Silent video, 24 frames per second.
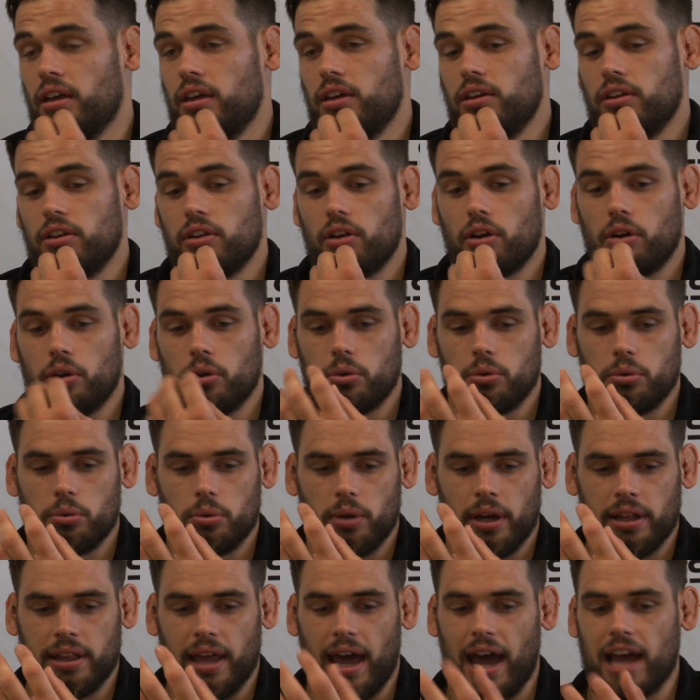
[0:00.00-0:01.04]
you
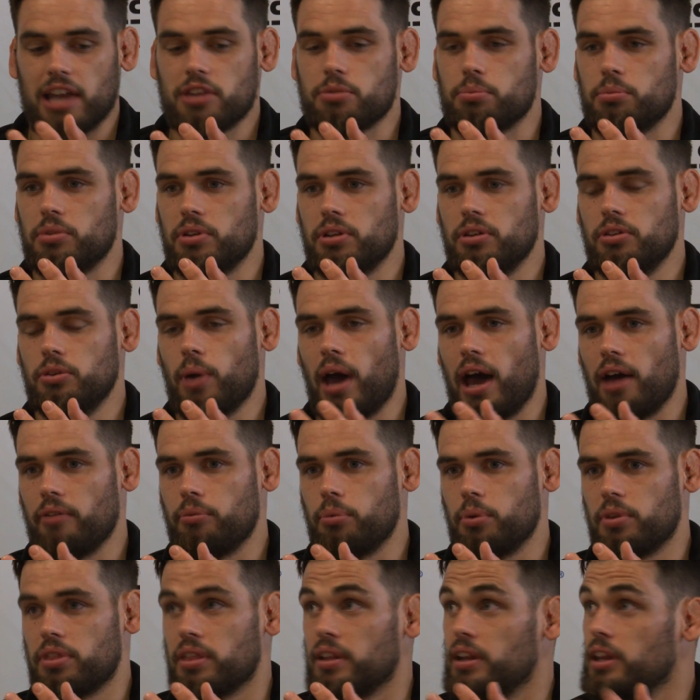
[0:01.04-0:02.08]
know, attachment you
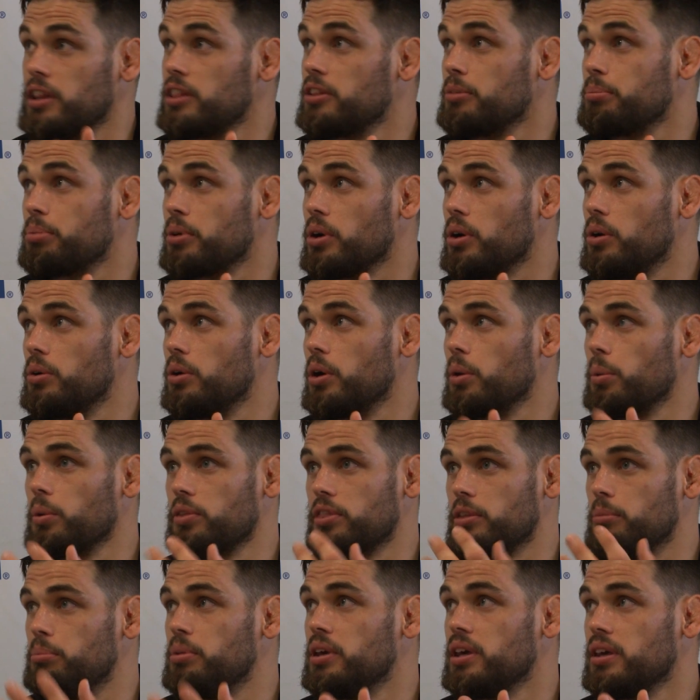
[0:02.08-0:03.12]
have with an Interpro or
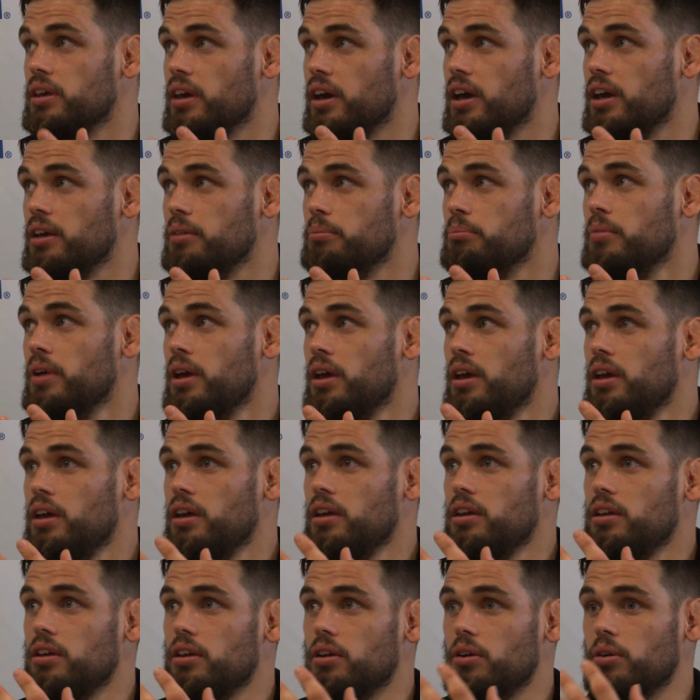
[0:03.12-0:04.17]
with a big game.
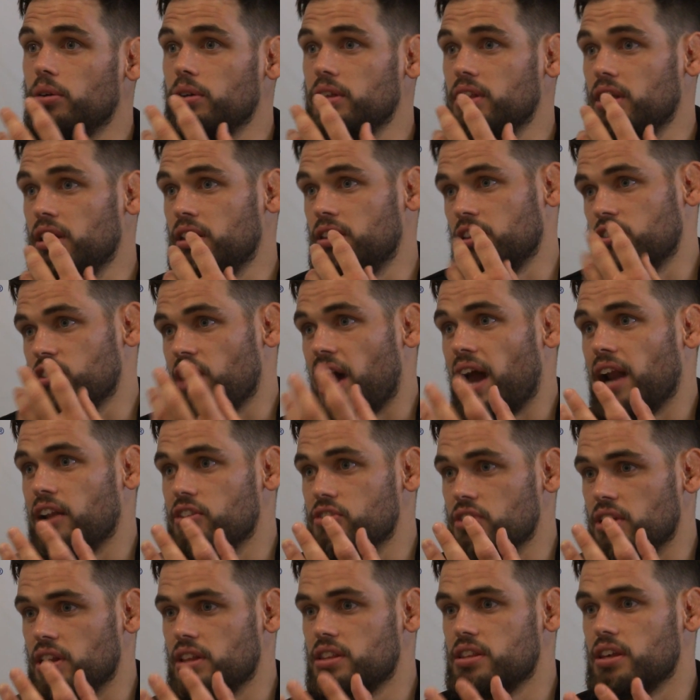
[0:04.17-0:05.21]
You know, it's a
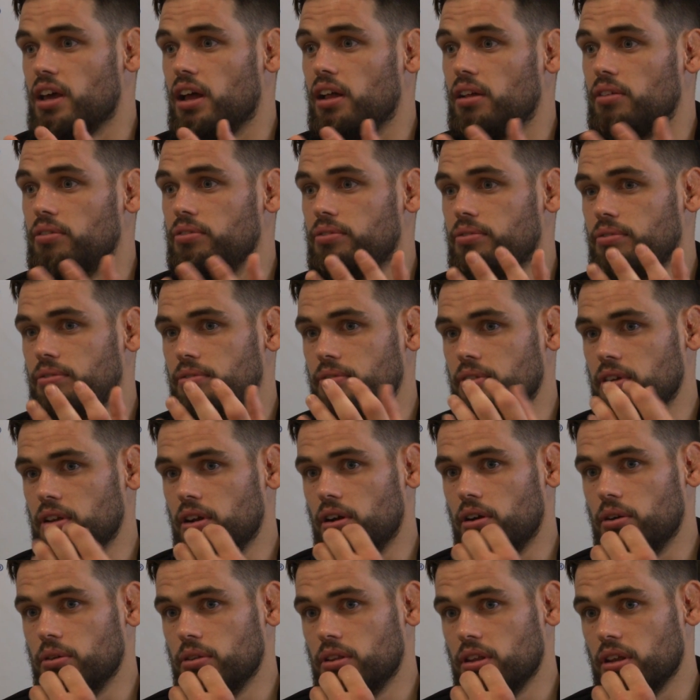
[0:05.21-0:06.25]
challenge in itself, you
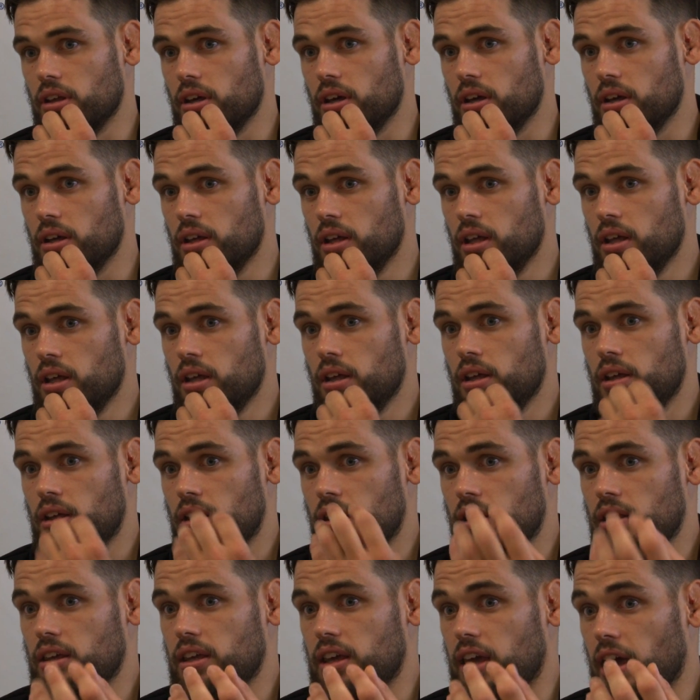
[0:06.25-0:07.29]
know, to
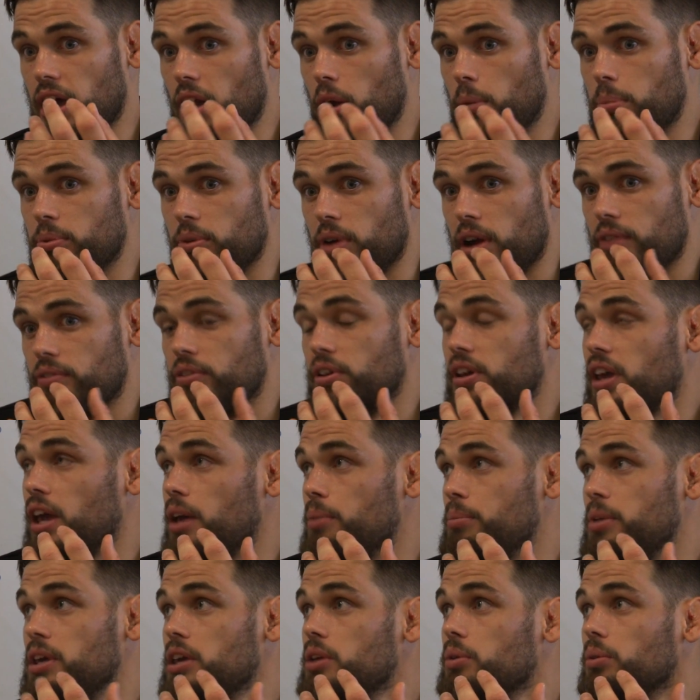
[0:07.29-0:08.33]
get up for every
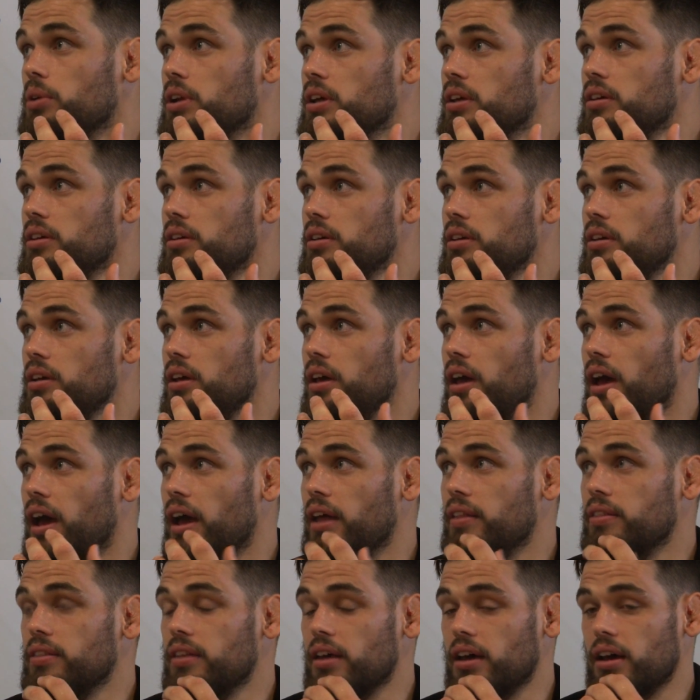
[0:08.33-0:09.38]
game equally.
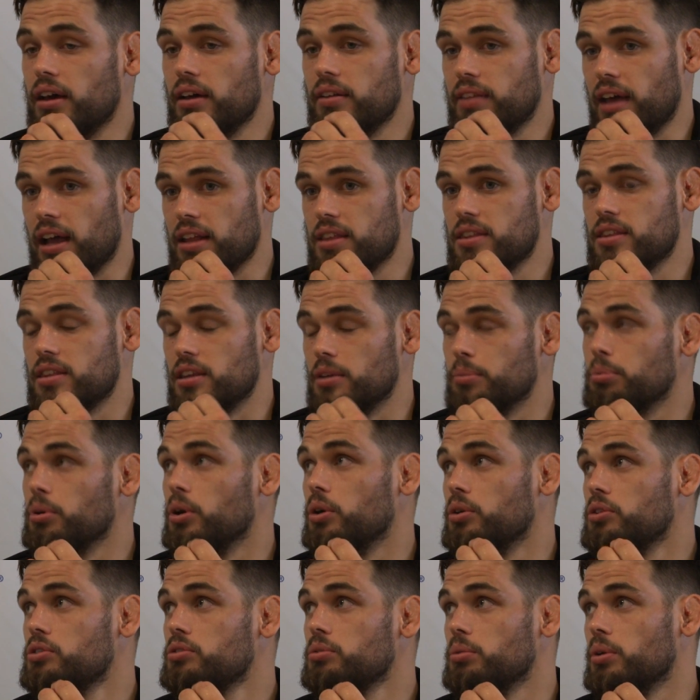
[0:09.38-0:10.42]
And that's the
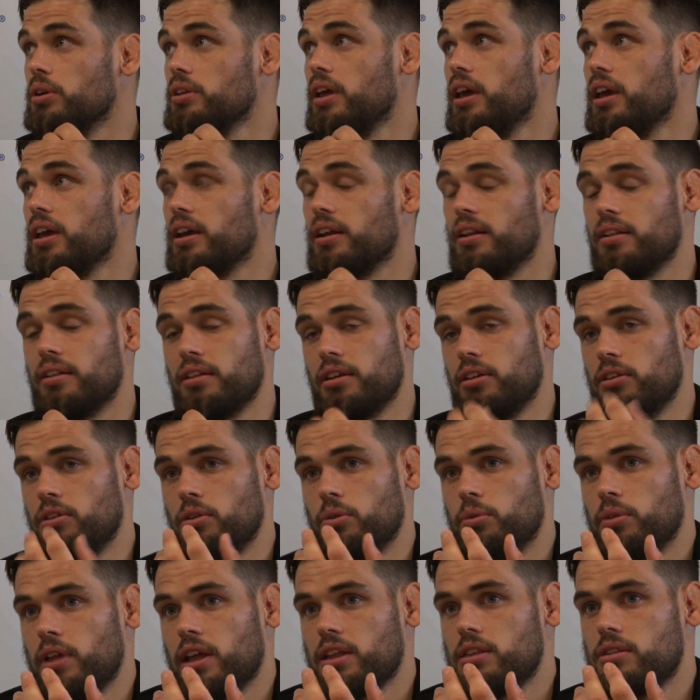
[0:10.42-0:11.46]
approach we're taking. And, you
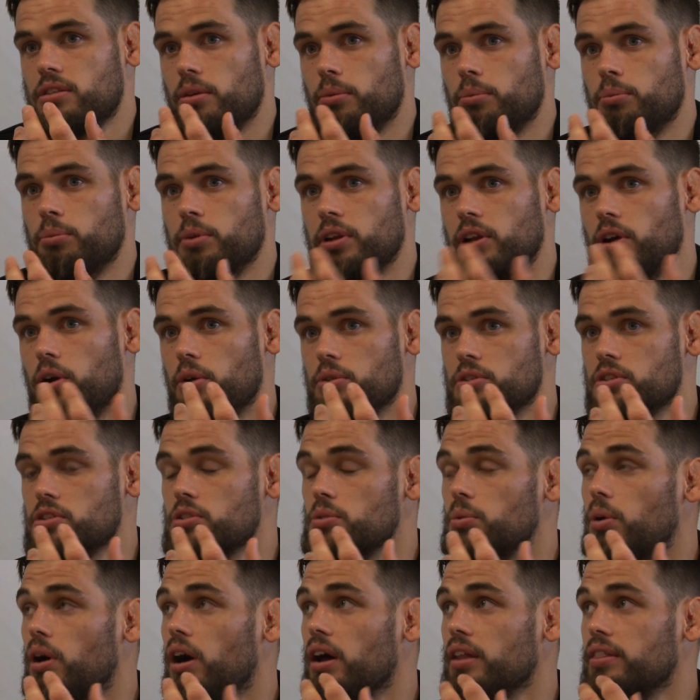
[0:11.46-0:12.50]
know, that's something we know as a
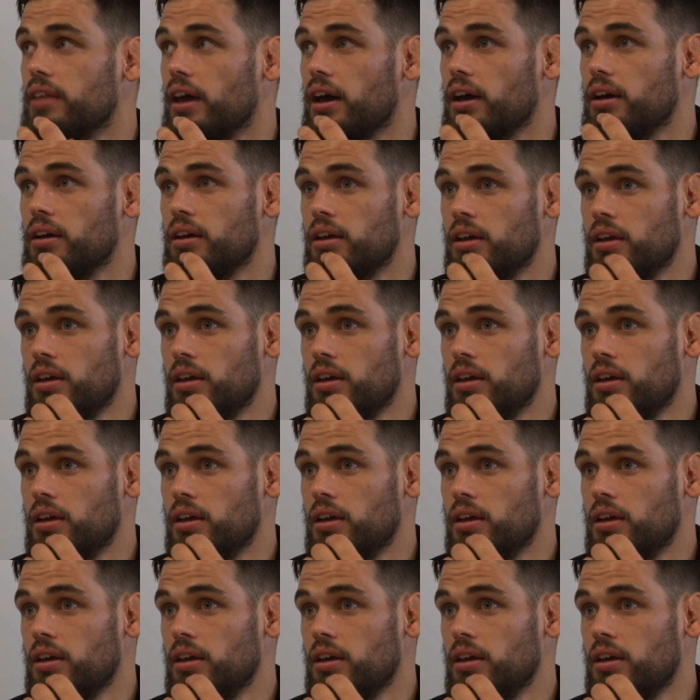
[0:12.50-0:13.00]
squad that,